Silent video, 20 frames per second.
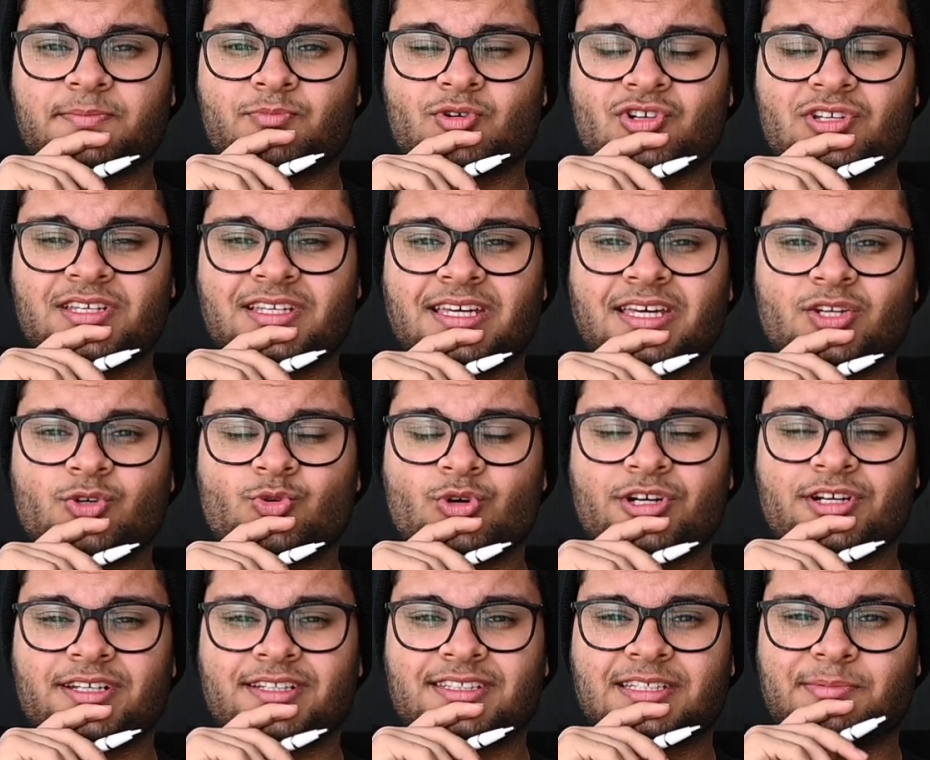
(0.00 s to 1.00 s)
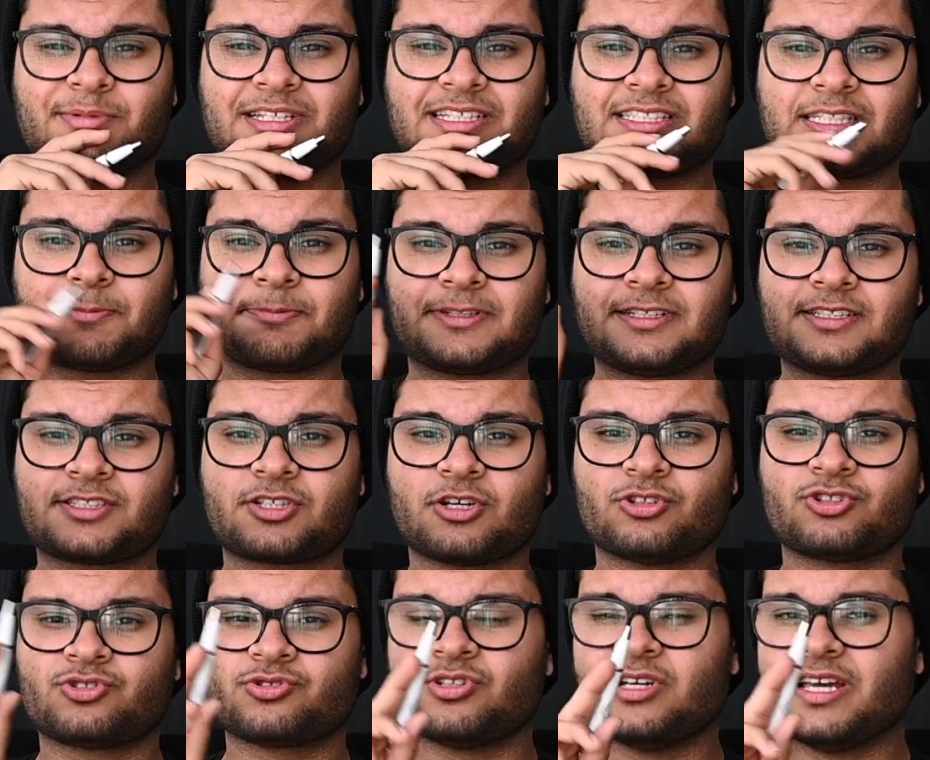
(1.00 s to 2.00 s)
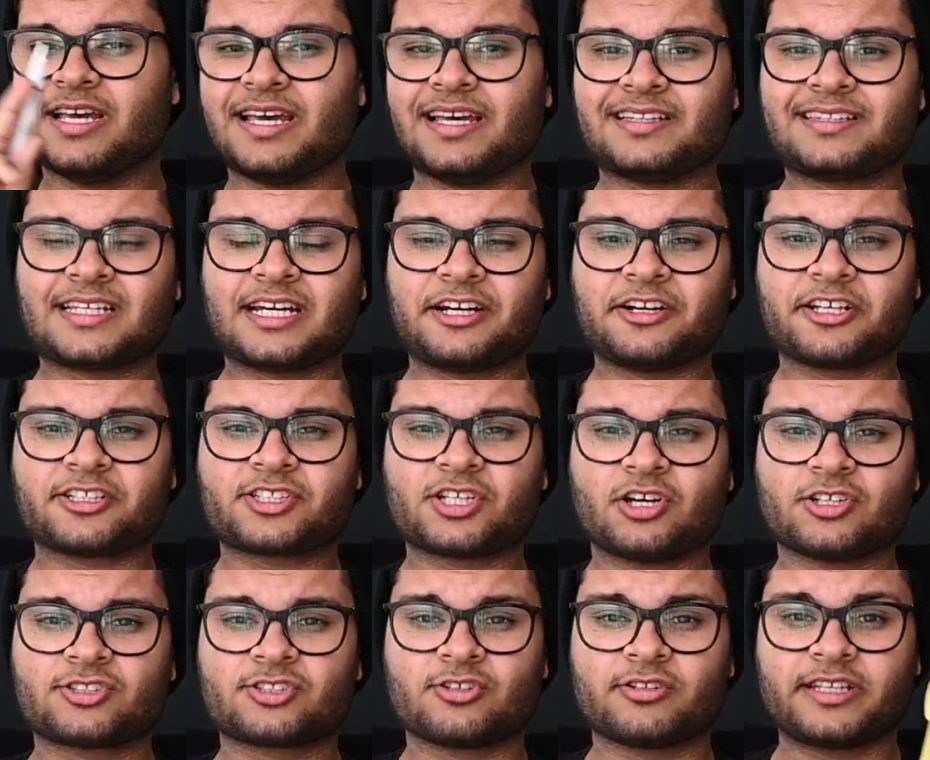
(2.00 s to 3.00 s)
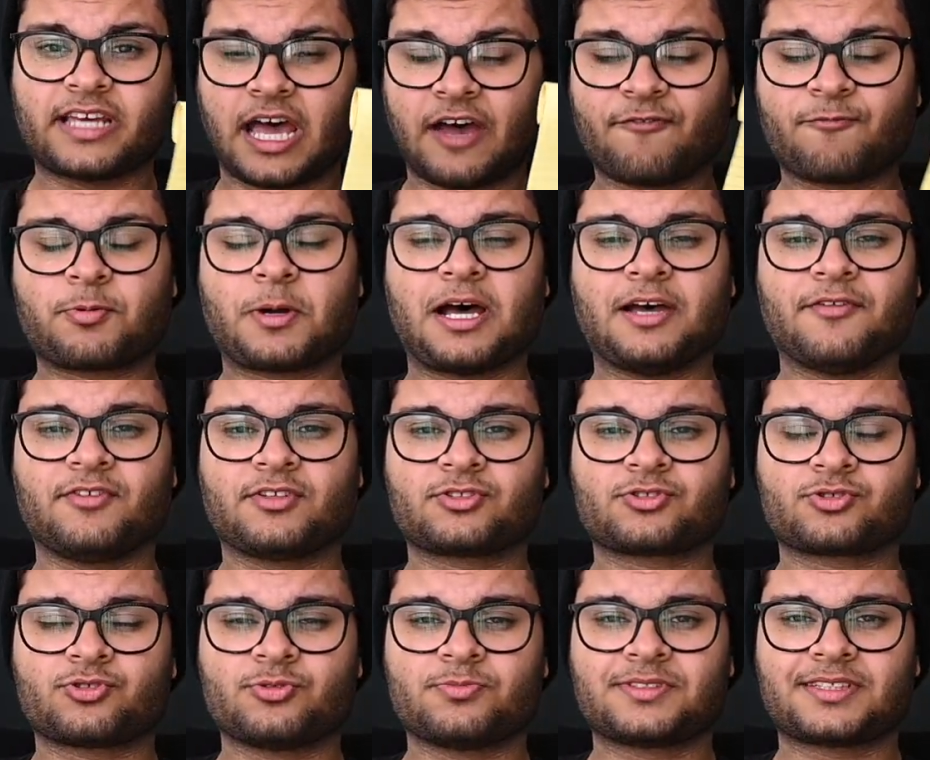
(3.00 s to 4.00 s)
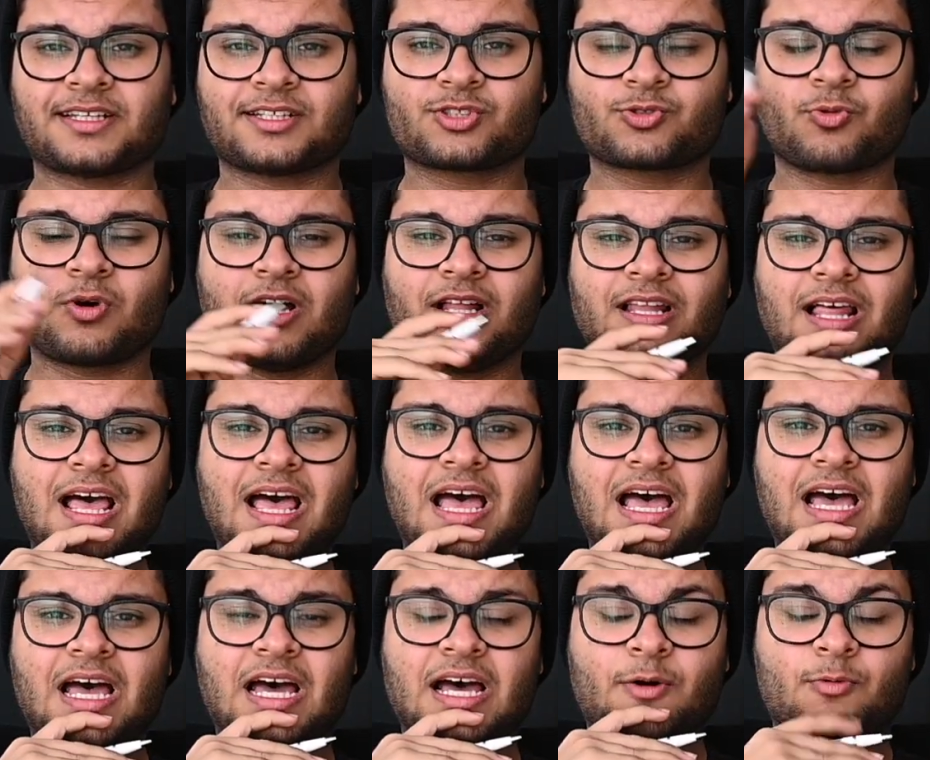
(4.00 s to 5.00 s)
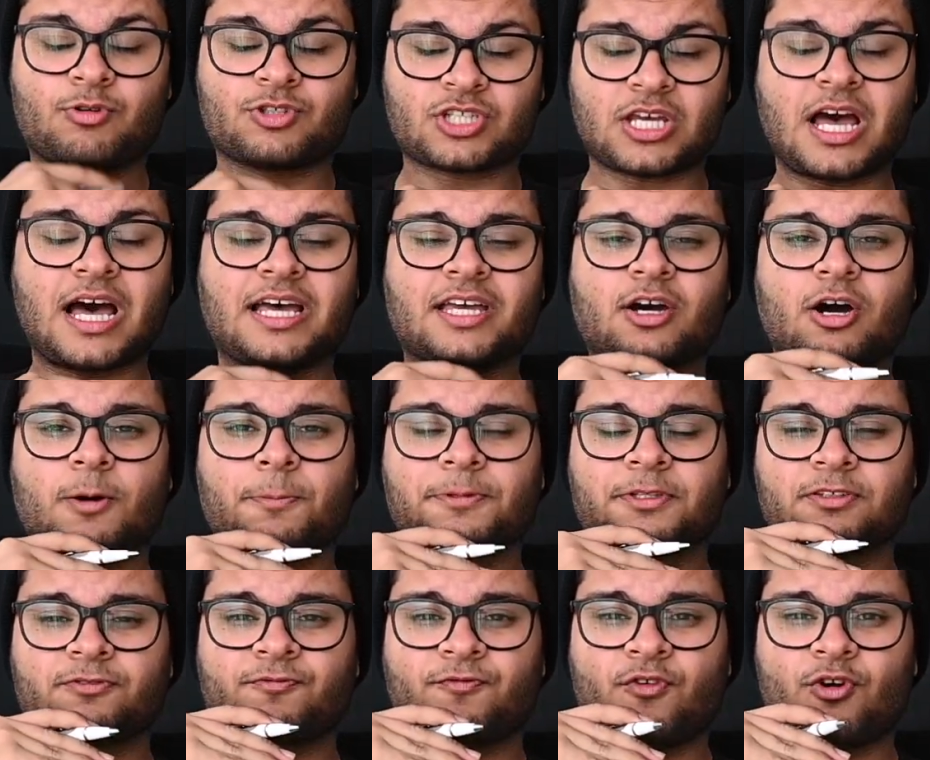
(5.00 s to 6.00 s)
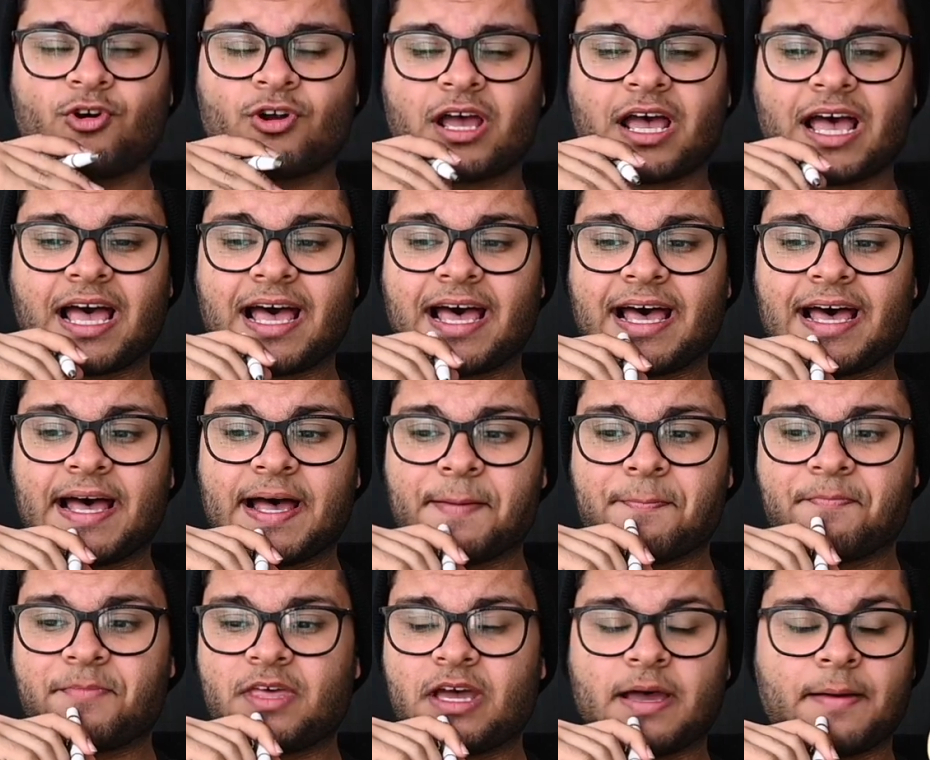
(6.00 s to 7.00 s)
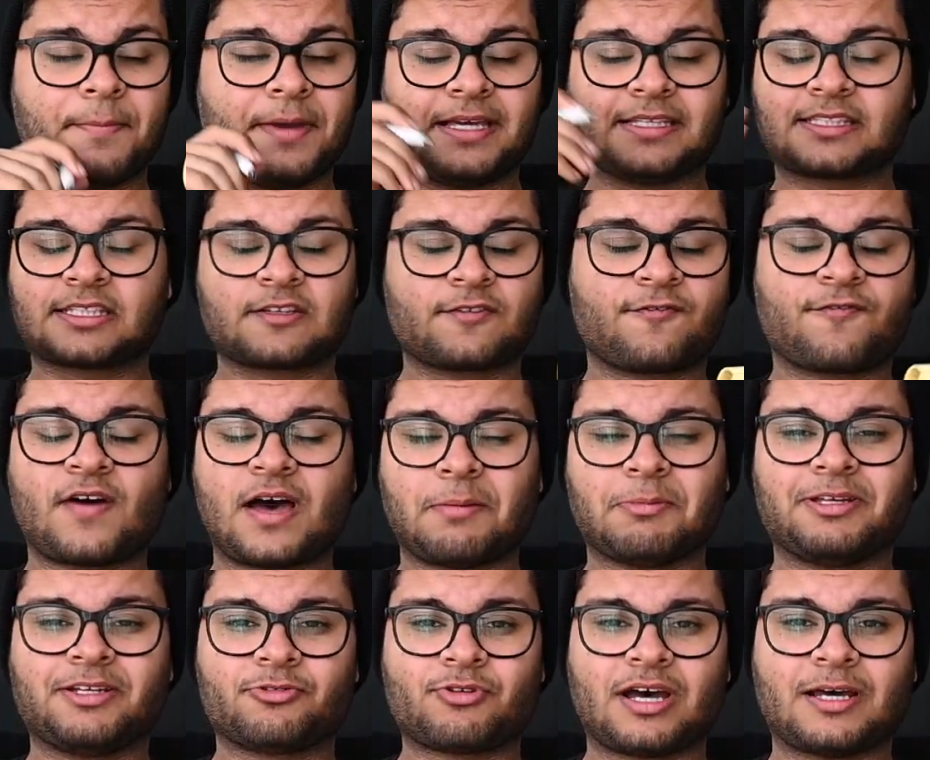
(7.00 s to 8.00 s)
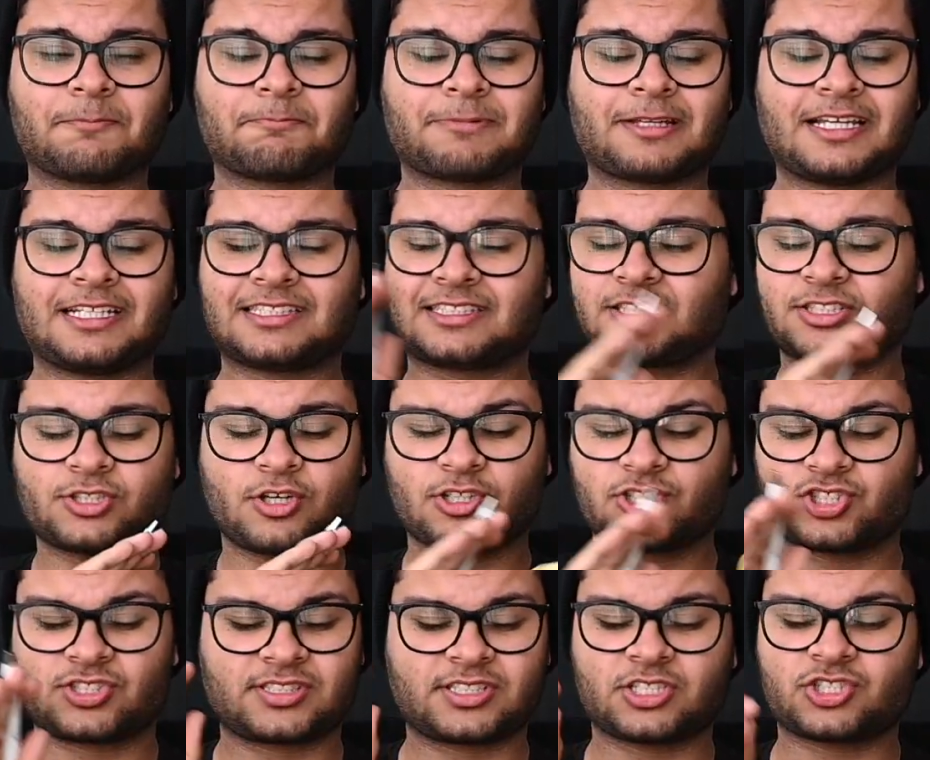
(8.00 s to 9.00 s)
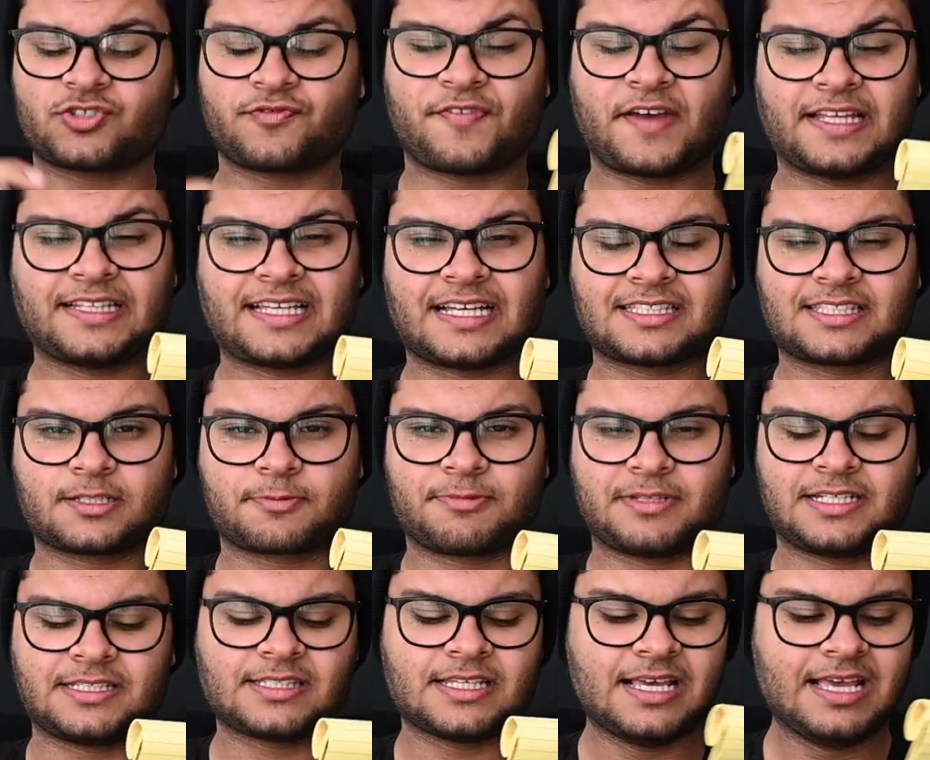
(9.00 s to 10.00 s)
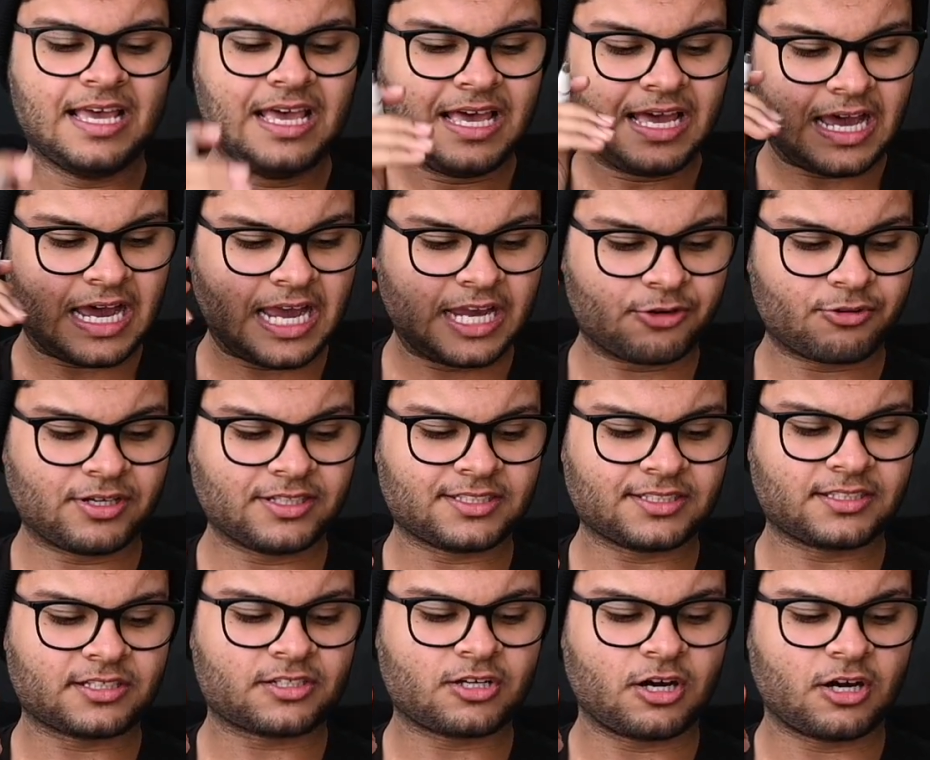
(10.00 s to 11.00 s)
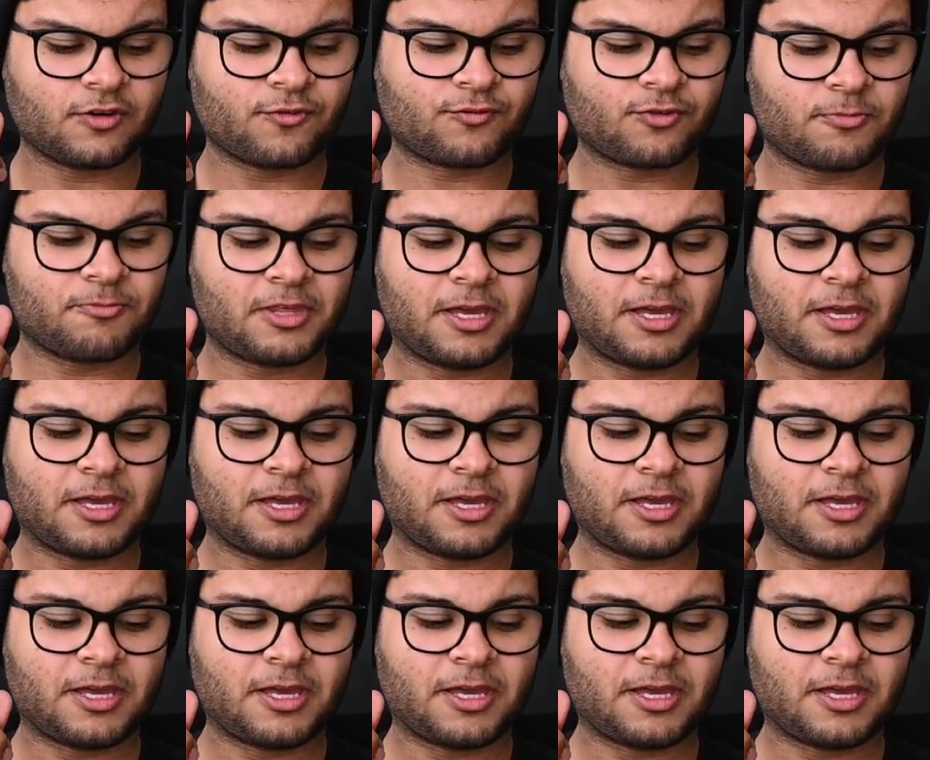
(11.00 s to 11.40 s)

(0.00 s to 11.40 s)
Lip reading: in booking anywhere in Tbilisi, please go to TERRACE Hostel. They have private rooms as well, which I opted for. Amazing family-run place, such a fantastic place. I rented a car from